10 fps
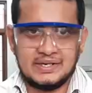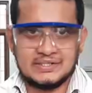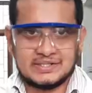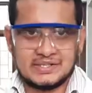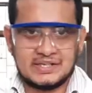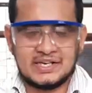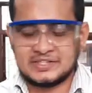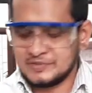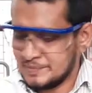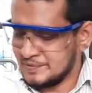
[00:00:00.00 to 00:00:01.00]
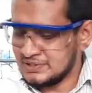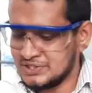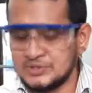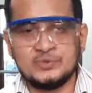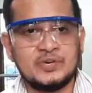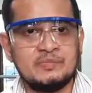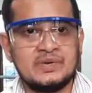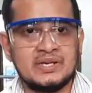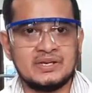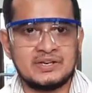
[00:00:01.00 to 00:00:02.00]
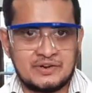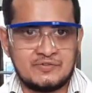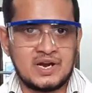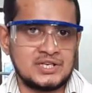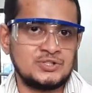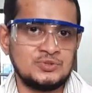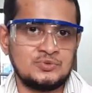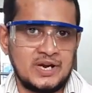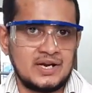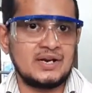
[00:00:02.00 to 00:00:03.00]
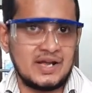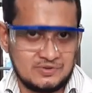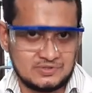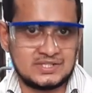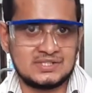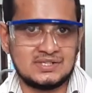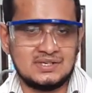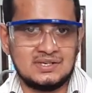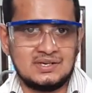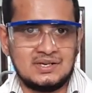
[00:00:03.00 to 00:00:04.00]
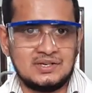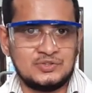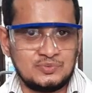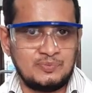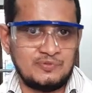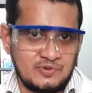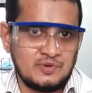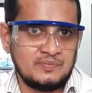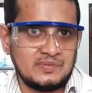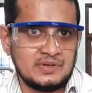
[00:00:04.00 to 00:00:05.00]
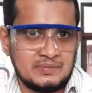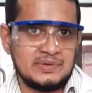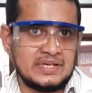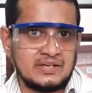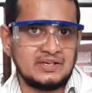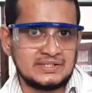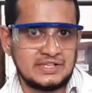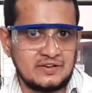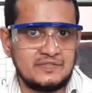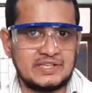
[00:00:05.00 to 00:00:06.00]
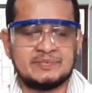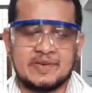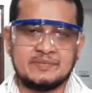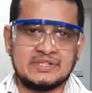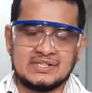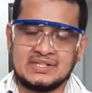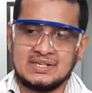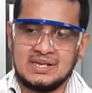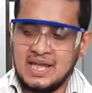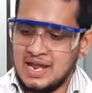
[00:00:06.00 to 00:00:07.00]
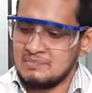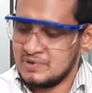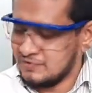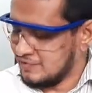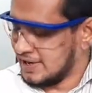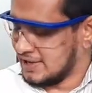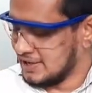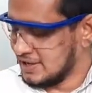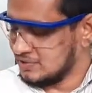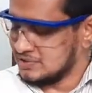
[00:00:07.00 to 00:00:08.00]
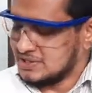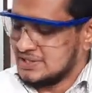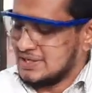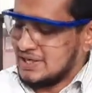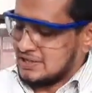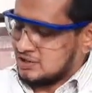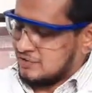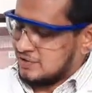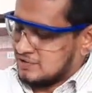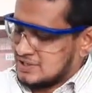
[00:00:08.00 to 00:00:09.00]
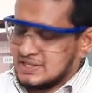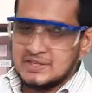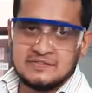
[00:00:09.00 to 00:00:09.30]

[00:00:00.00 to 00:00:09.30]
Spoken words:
In certain experiments, you will be required to wear gloves to perform a particular set of experiments. And before wearing gloves, the length of your sleeve